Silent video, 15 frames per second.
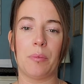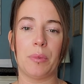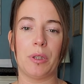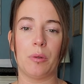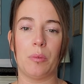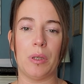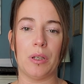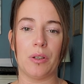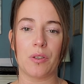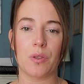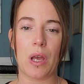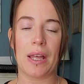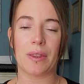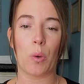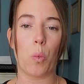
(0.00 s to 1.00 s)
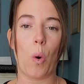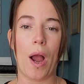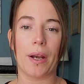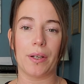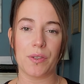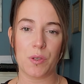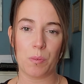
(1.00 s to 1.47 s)
millimeters at the
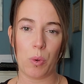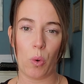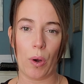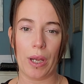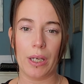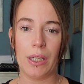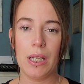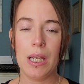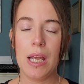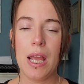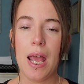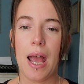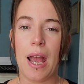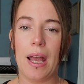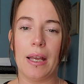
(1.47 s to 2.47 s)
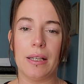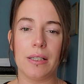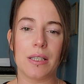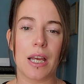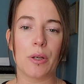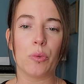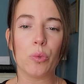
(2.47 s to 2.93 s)
widest point. And
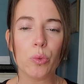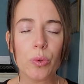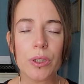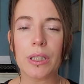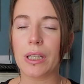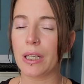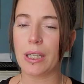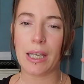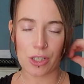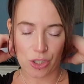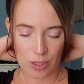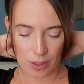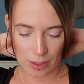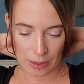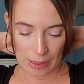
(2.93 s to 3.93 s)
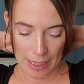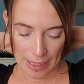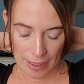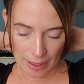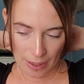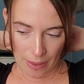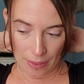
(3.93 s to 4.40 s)
I really, again, just
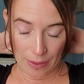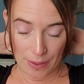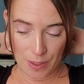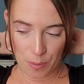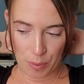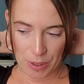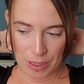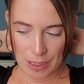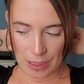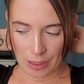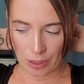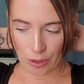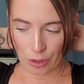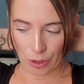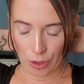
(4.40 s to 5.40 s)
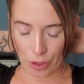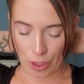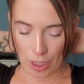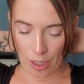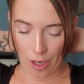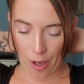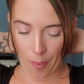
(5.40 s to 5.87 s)
like this
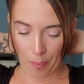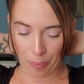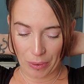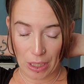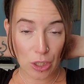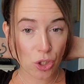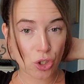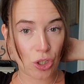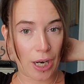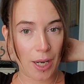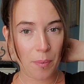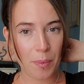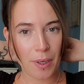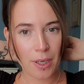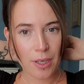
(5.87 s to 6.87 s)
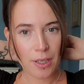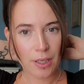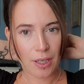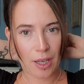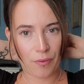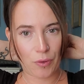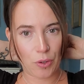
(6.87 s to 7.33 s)
particular shape.
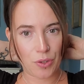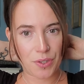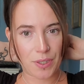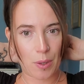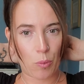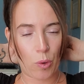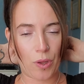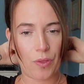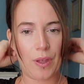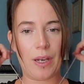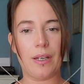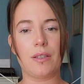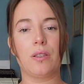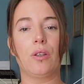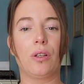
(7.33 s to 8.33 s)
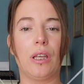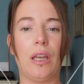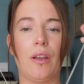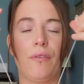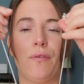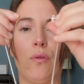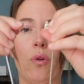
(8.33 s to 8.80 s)
If you're someone that is
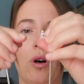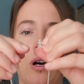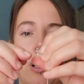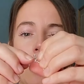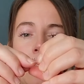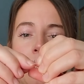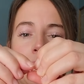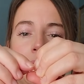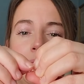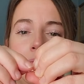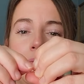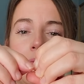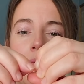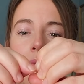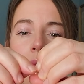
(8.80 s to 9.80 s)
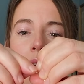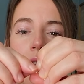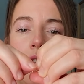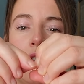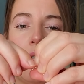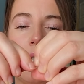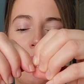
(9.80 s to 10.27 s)
looking for
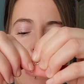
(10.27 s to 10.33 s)
just an